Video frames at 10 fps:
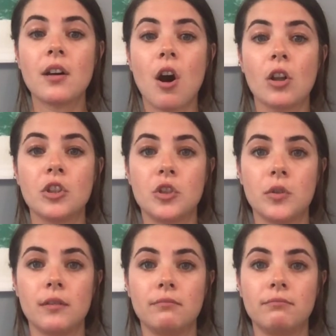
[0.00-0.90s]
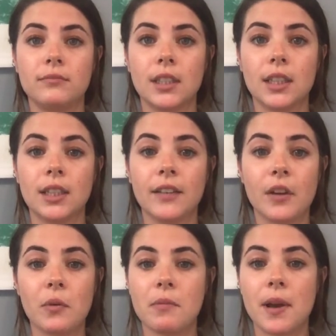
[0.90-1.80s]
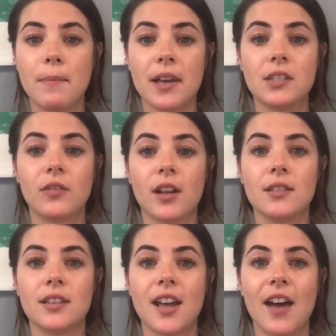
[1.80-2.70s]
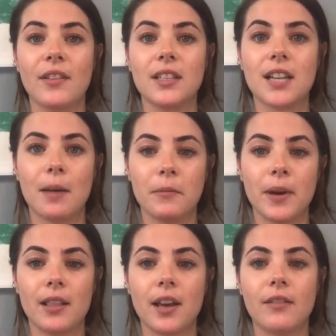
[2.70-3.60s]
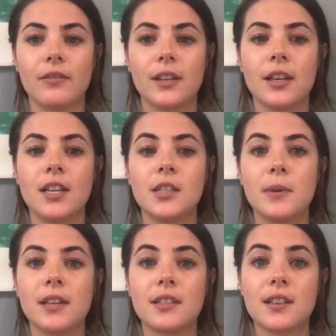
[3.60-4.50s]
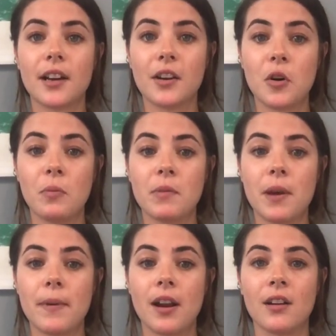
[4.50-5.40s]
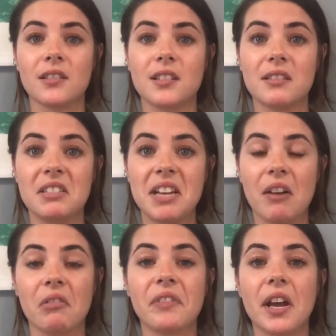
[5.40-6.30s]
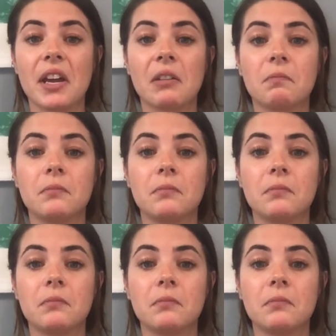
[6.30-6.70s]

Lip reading: college student, living with my best friends, and having the time of my life, to being stuck at home with my parents is terrifying.